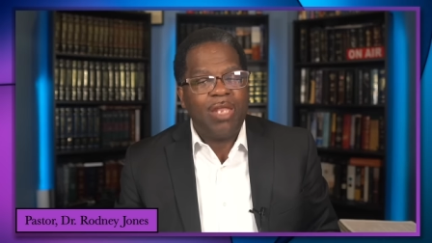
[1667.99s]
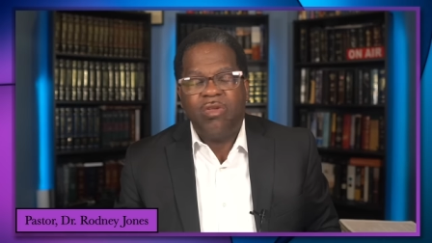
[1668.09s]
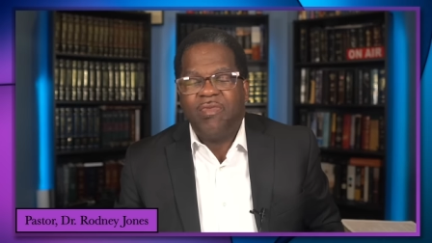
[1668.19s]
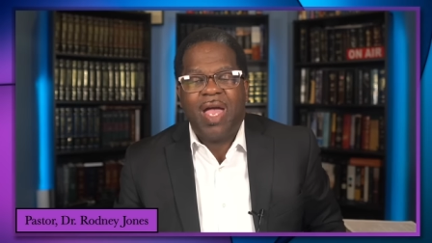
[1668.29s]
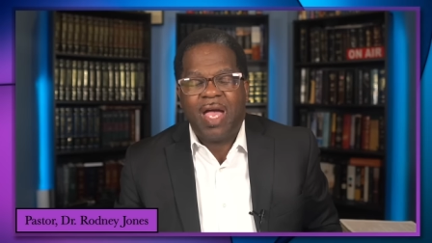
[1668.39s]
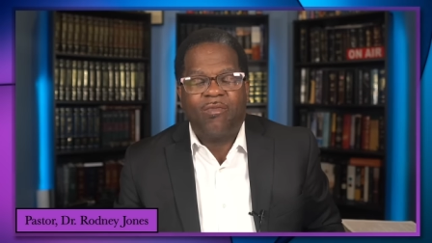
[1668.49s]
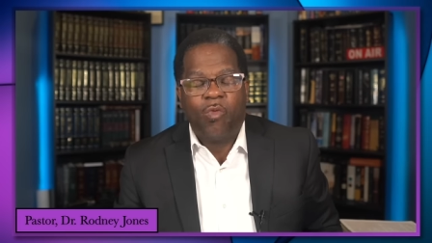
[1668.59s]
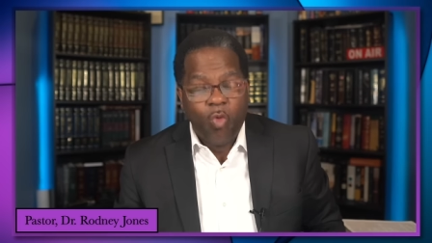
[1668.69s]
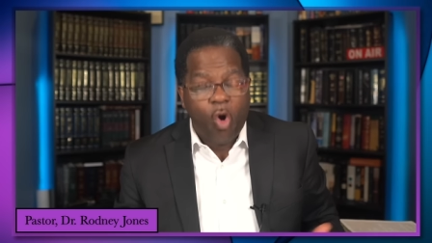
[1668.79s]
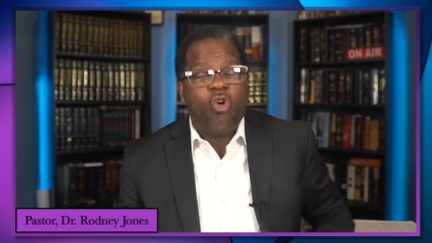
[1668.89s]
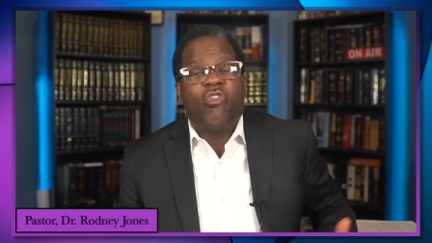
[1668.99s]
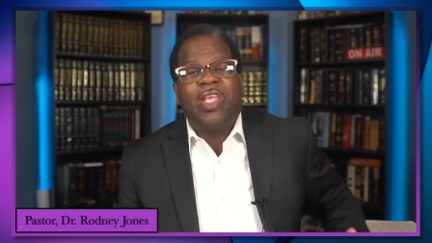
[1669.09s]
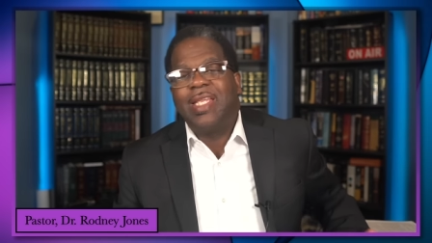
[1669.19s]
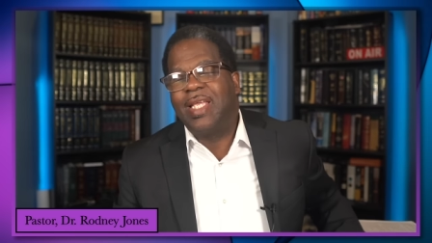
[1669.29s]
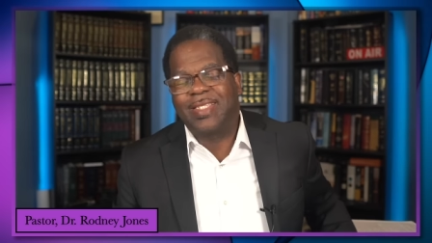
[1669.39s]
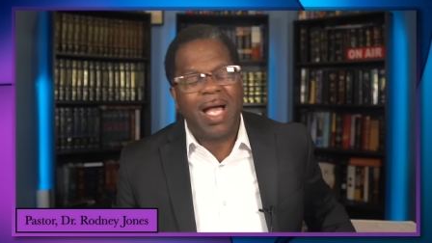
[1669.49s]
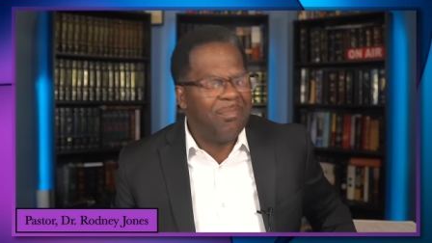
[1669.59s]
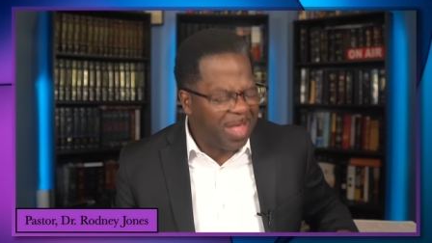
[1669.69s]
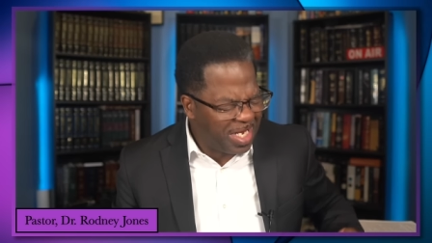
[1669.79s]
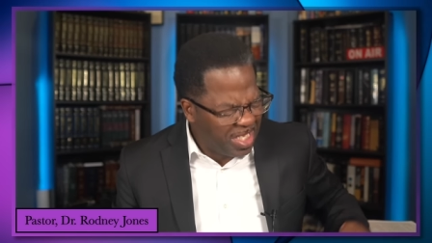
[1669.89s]
I don't even have worthiness.
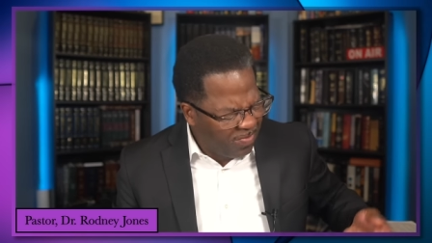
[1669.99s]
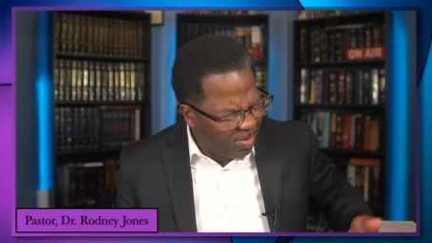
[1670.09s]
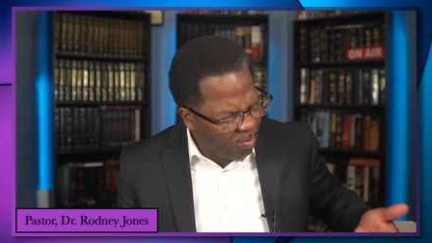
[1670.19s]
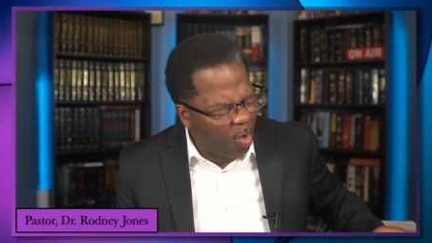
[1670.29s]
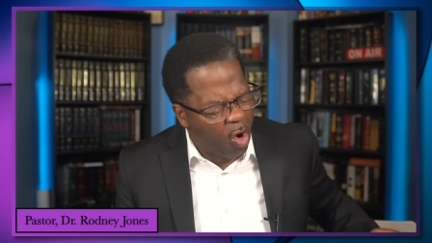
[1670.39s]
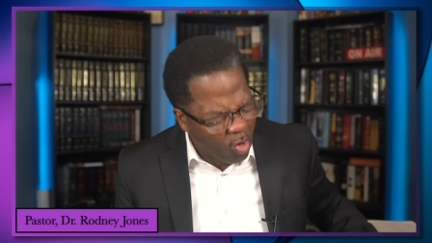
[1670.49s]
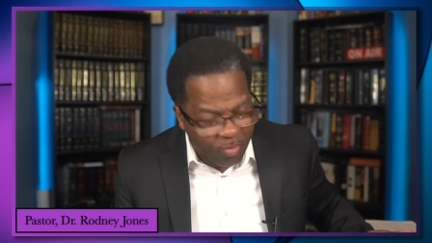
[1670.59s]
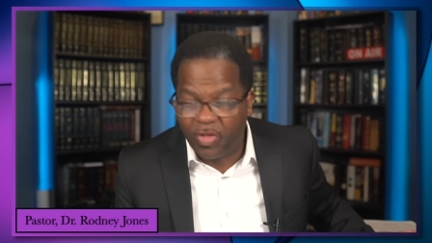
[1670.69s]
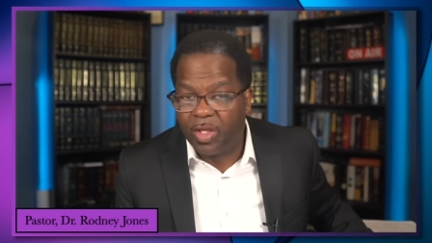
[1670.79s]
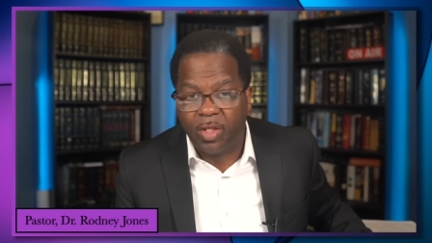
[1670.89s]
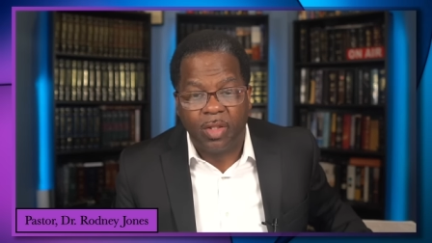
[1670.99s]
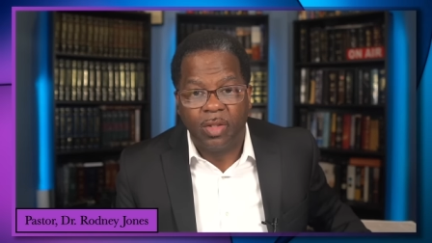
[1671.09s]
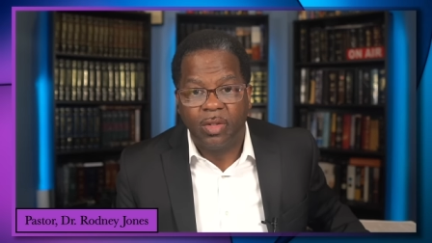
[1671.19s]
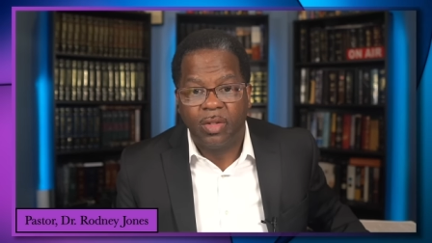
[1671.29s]
I'm not even worthy.